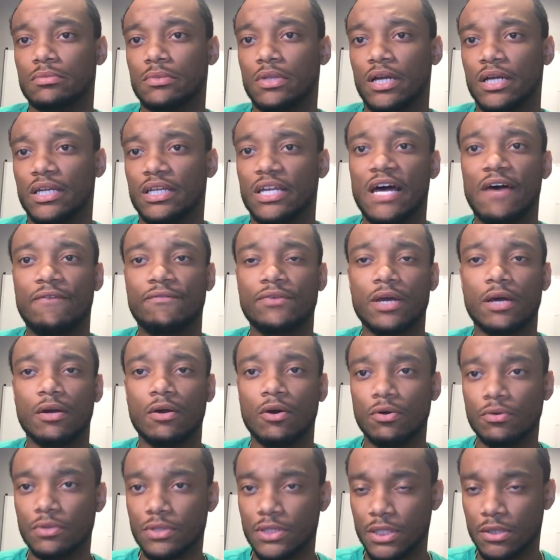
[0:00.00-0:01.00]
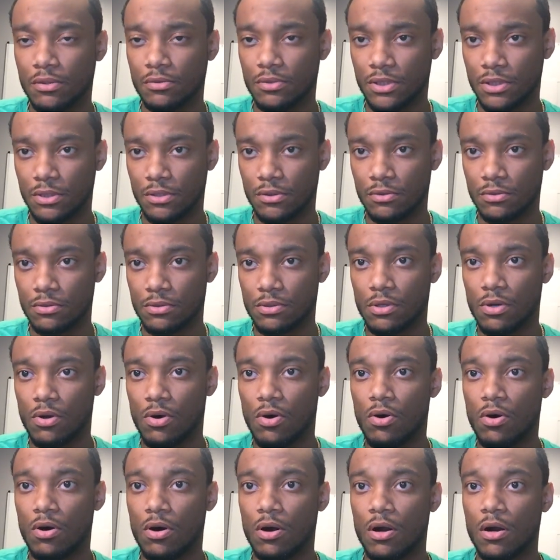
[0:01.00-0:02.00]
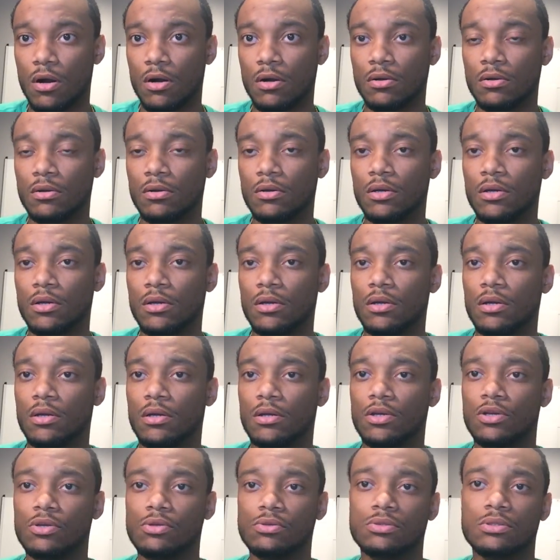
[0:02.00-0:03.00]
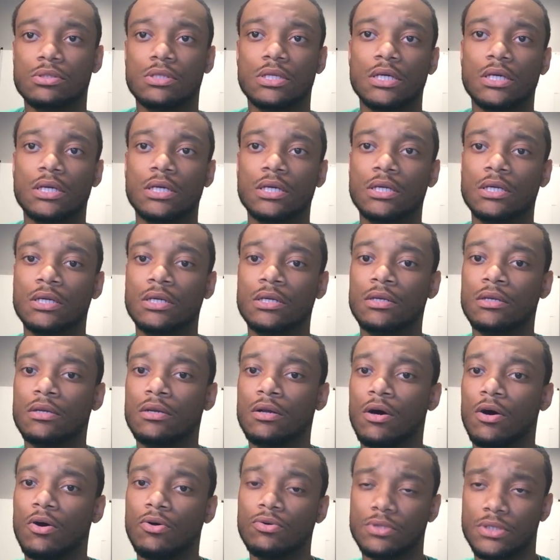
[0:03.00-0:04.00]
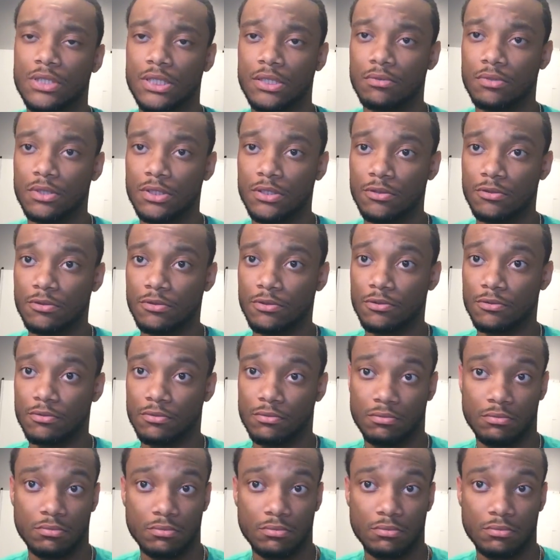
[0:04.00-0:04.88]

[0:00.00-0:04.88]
Lafayette wholesale deals or Houston wholesale deals,